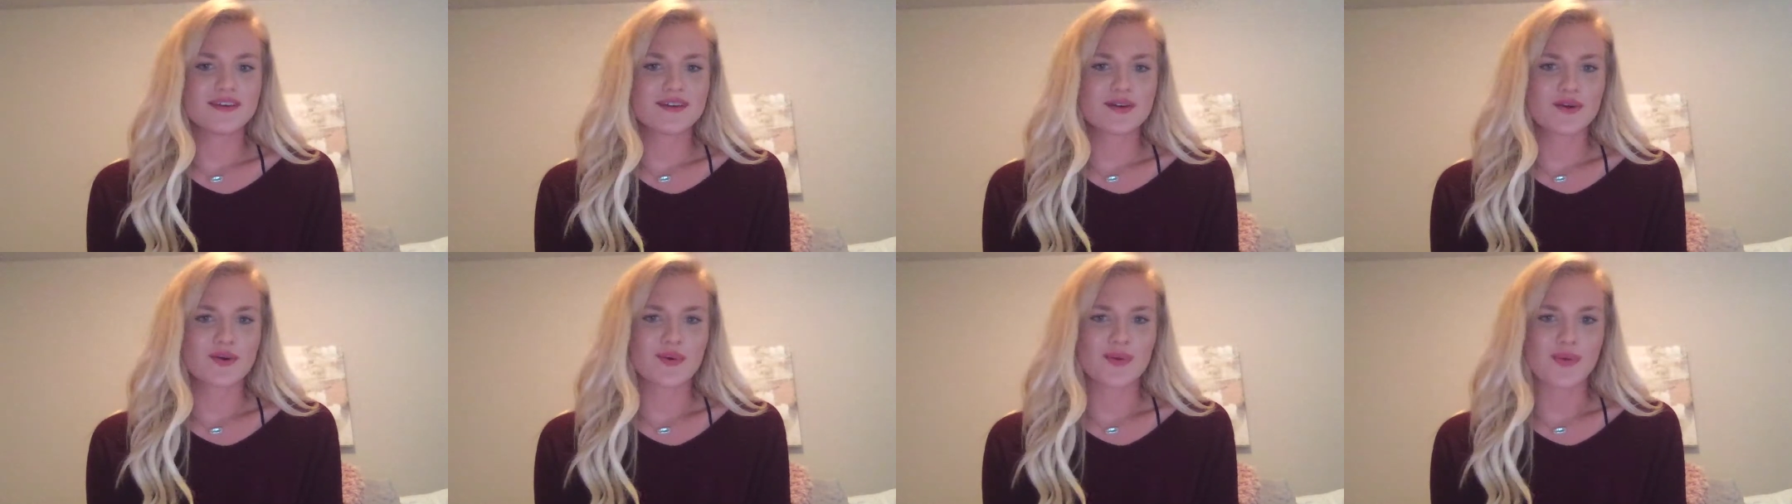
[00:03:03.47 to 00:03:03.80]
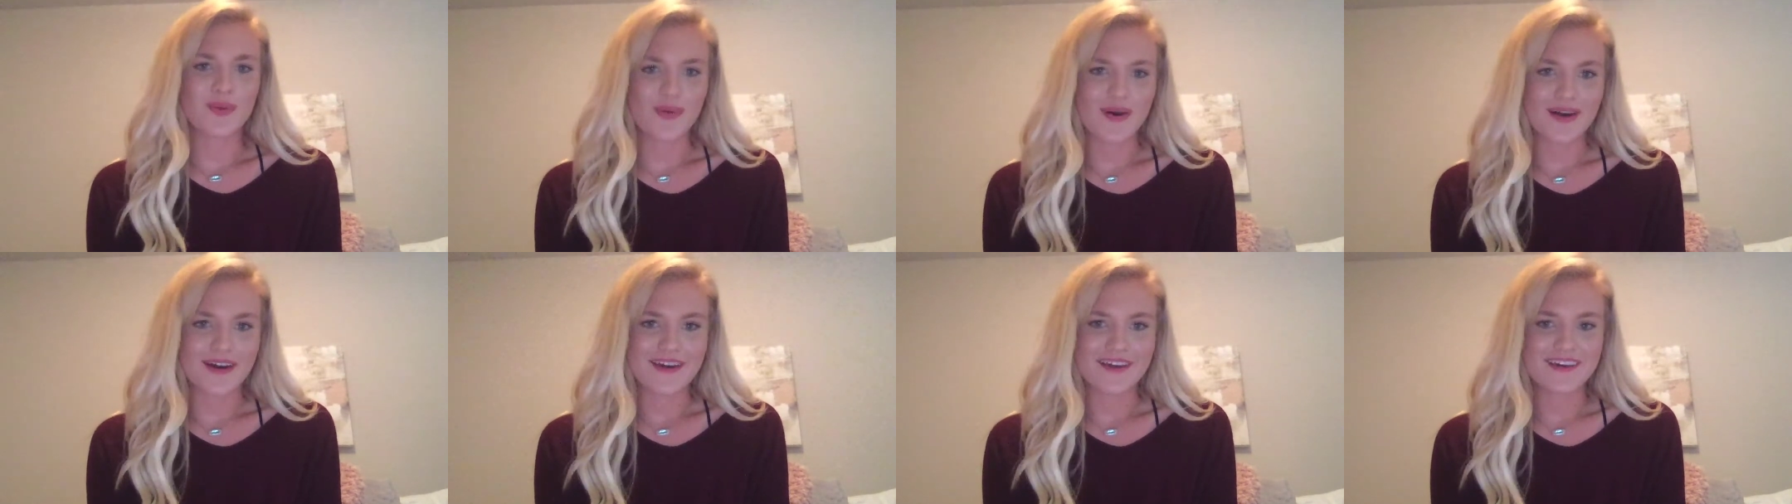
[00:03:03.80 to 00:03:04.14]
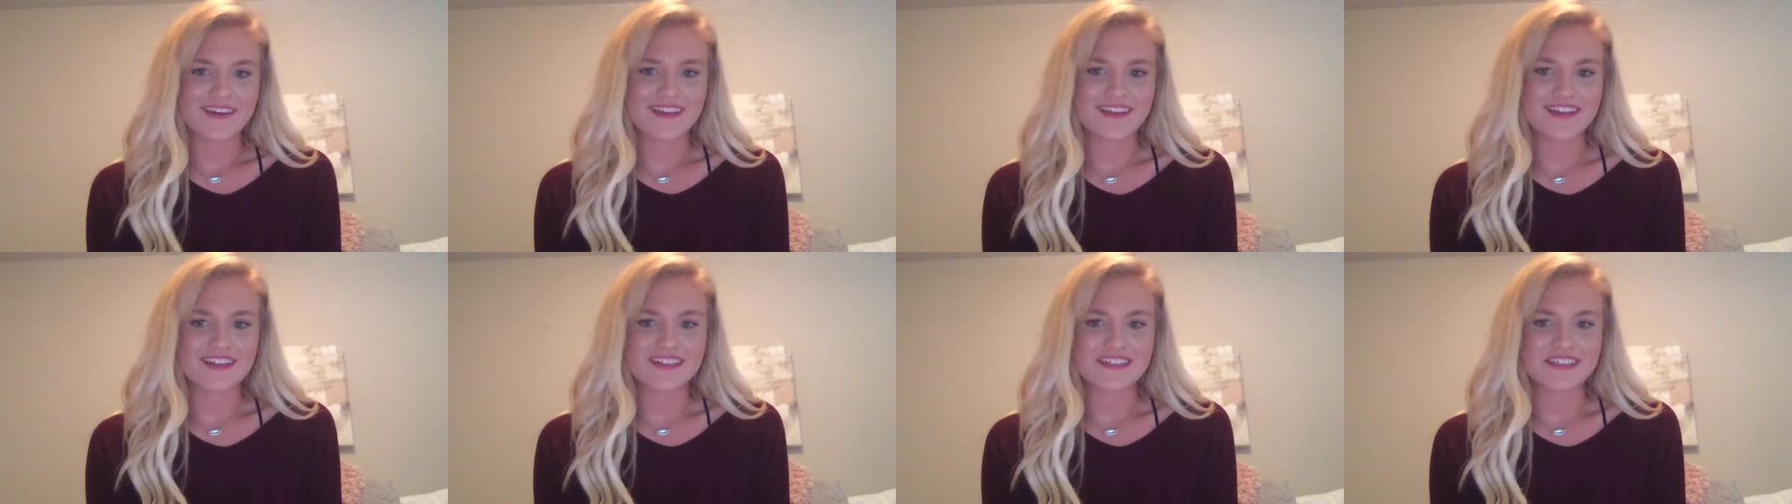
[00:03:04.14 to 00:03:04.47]

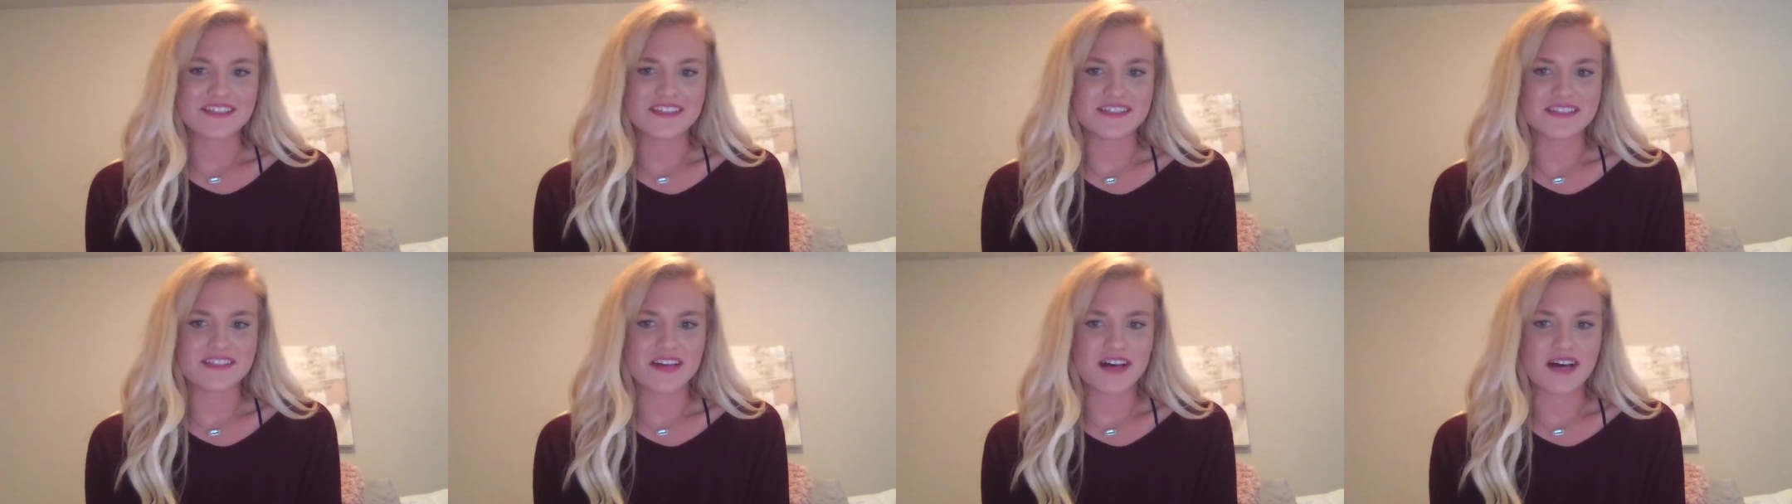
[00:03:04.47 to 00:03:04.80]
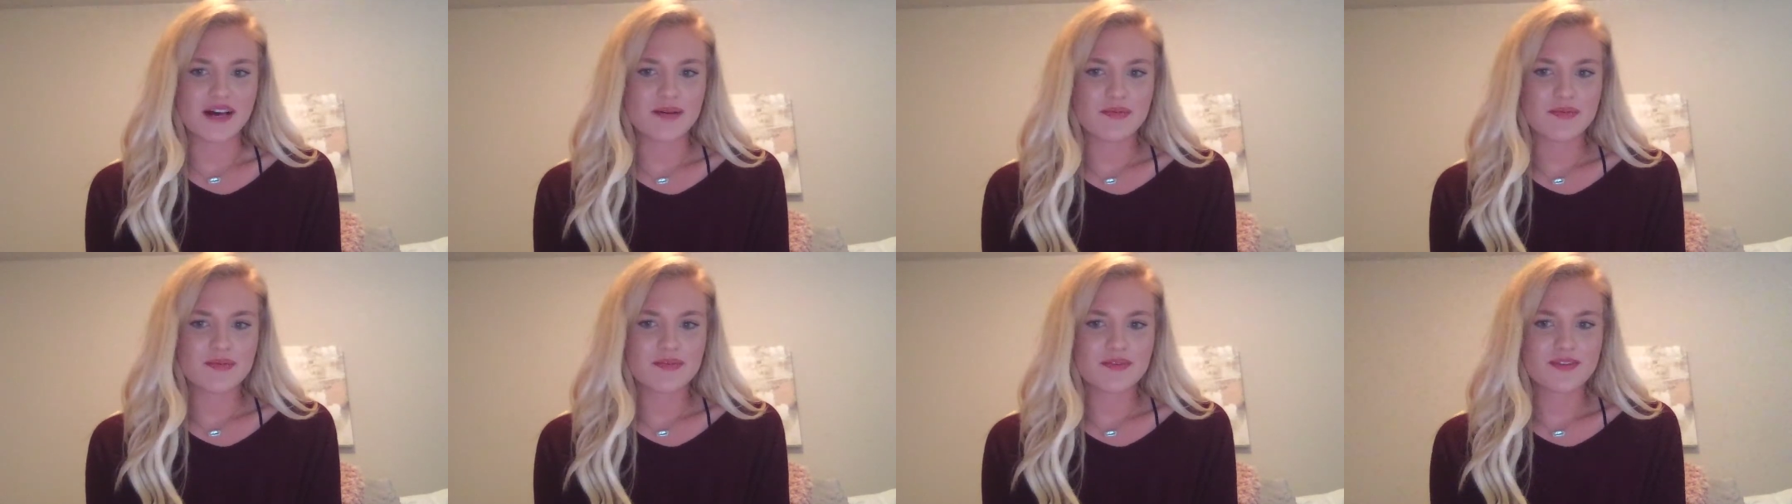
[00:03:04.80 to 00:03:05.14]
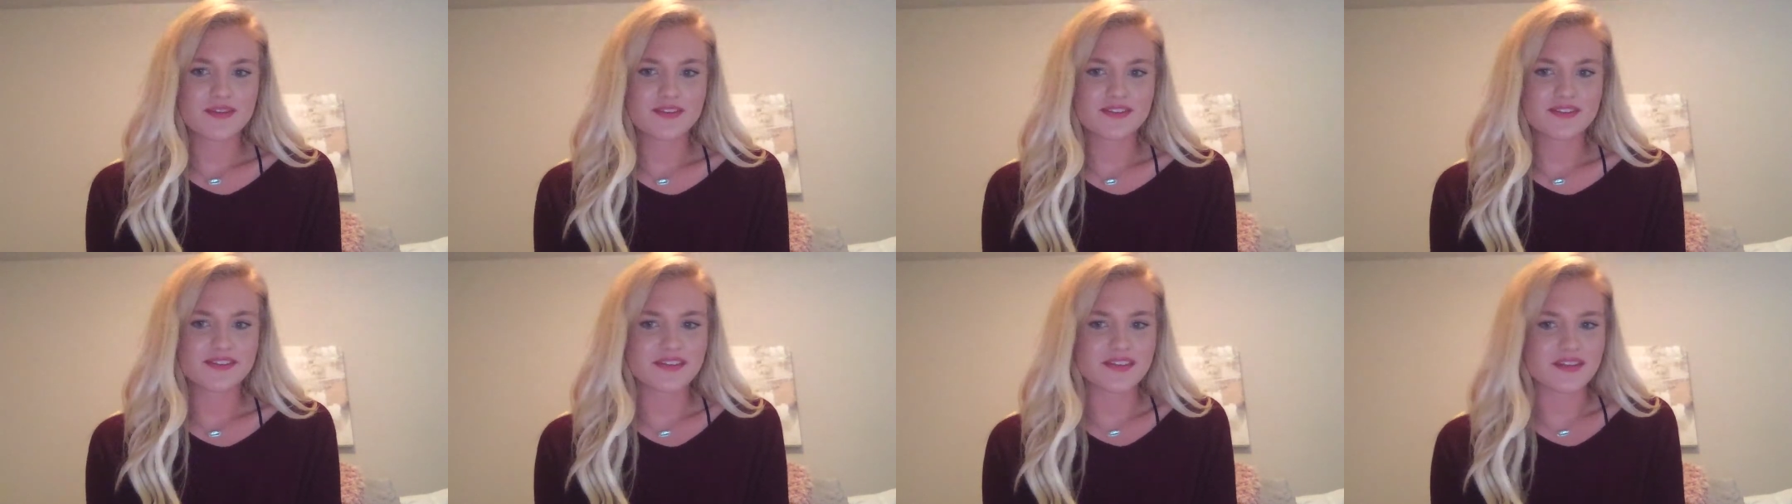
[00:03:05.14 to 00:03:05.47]
quite in depth
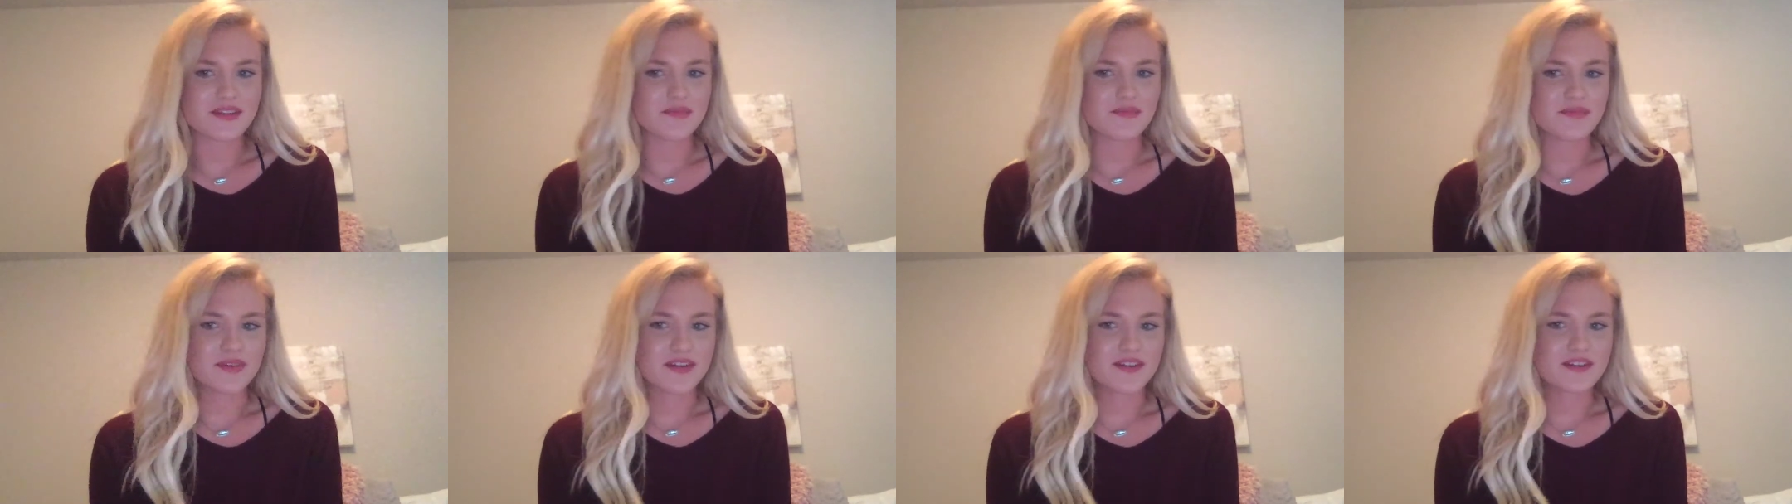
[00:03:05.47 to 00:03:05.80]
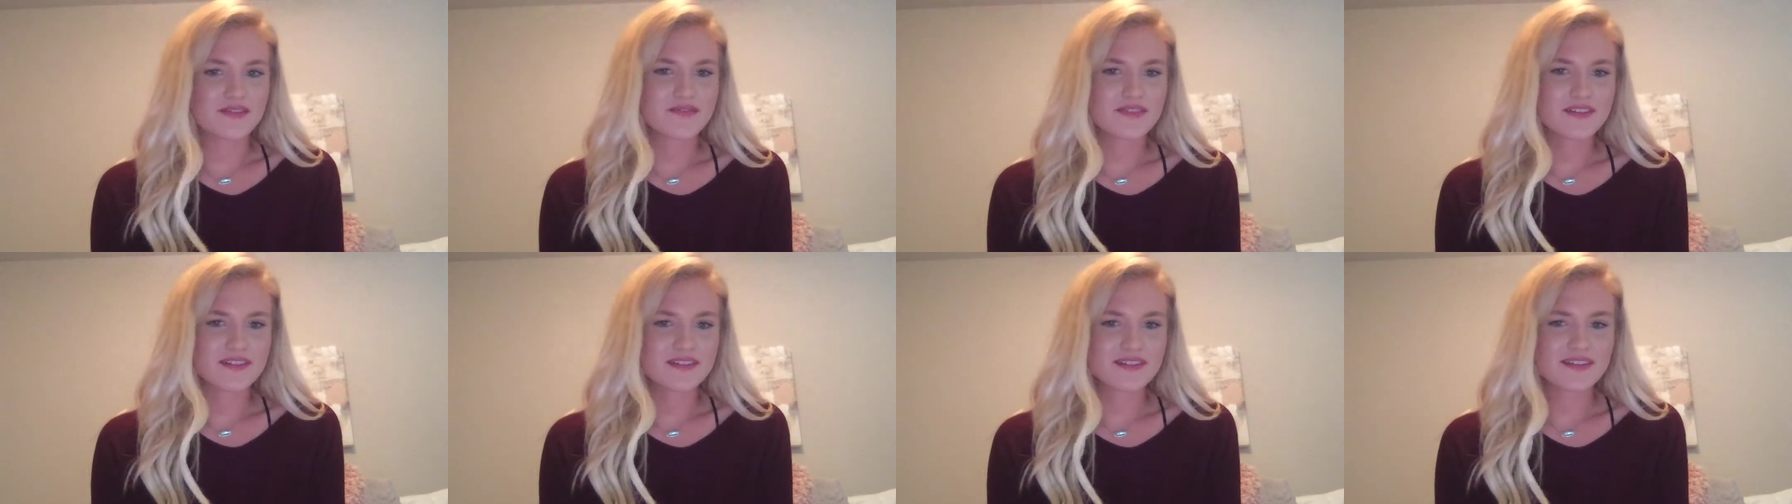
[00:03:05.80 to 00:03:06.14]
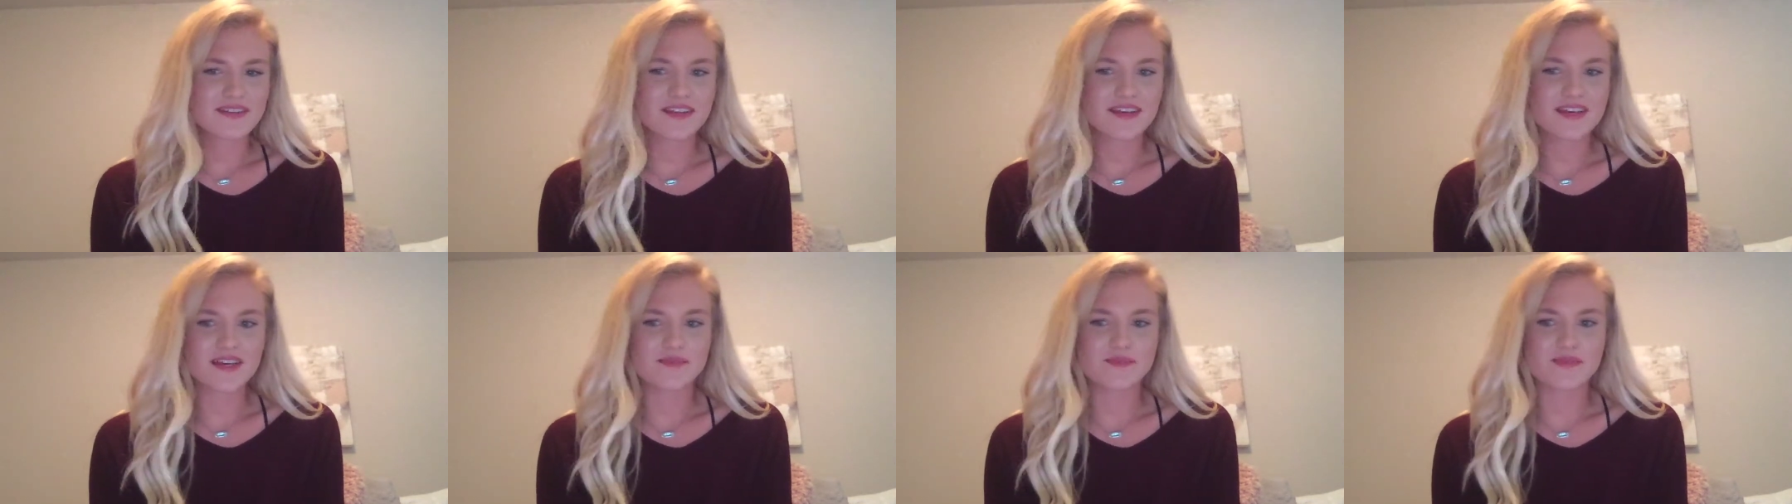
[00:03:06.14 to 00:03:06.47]
to see the benefits
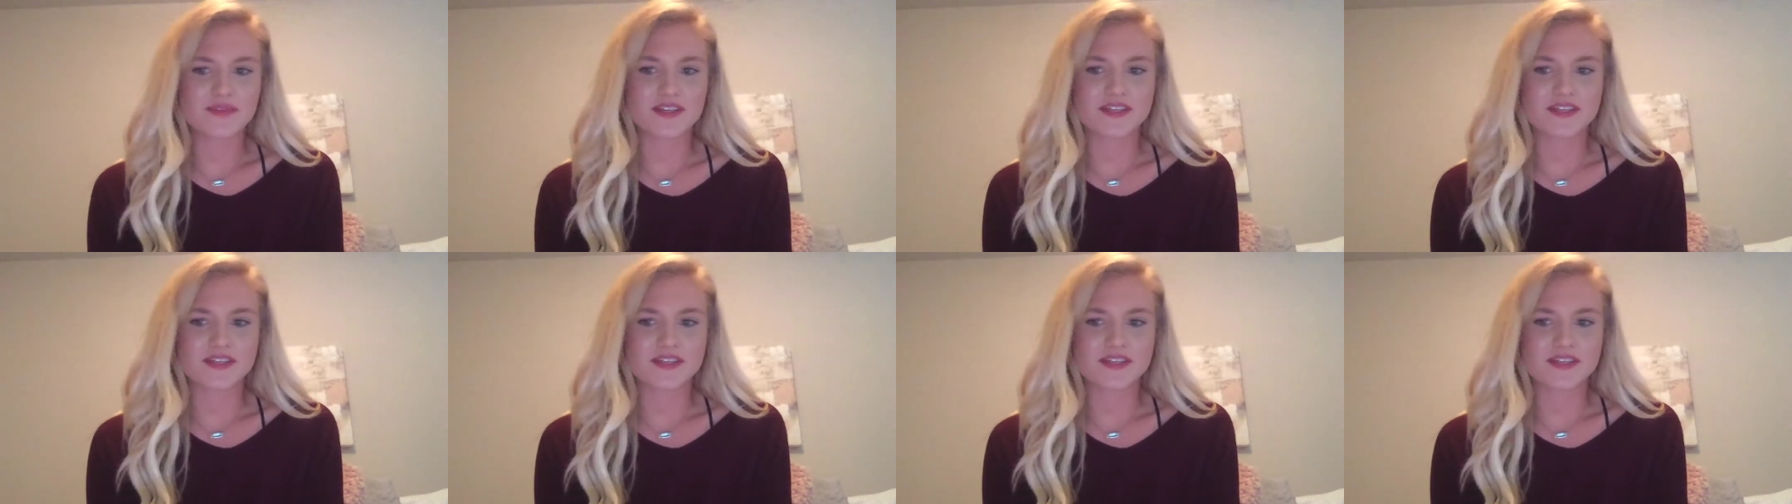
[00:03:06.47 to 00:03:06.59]
of them,